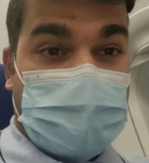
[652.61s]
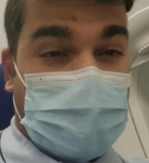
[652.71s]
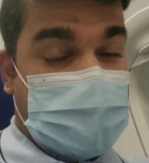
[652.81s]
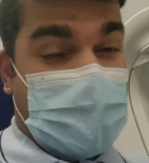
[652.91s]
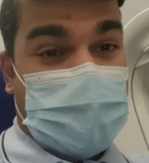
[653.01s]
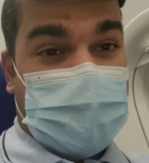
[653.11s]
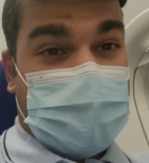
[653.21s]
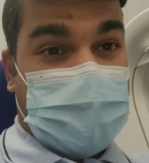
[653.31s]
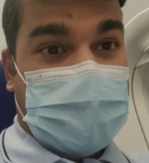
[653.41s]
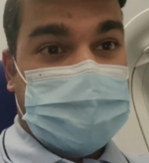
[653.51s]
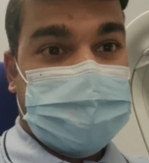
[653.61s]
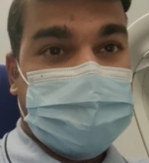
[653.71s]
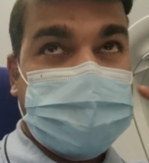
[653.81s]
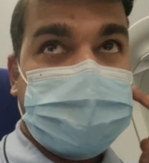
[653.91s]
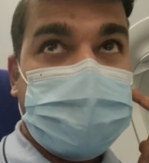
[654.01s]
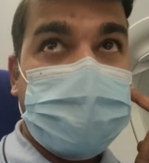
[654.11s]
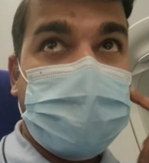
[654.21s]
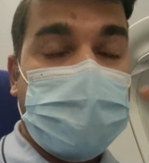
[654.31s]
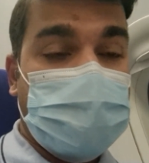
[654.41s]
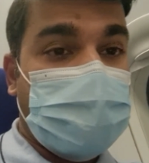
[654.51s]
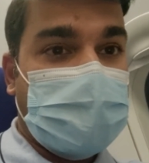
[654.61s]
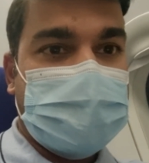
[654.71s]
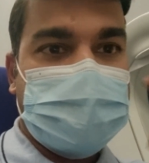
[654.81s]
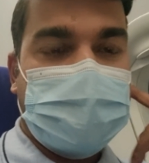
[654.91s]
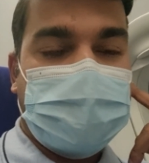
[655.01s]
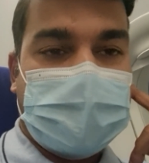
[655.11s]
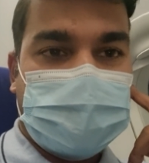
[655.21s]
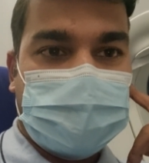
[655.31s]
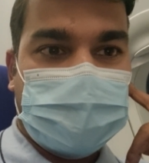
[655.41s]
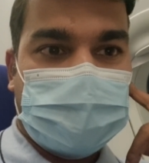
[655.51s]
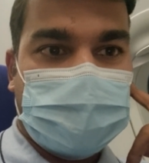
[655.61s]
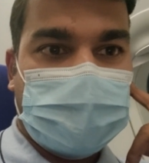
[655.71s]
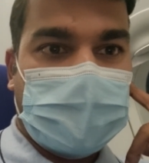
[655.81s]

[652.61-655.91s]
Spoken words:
goes out of the way to please their passengers.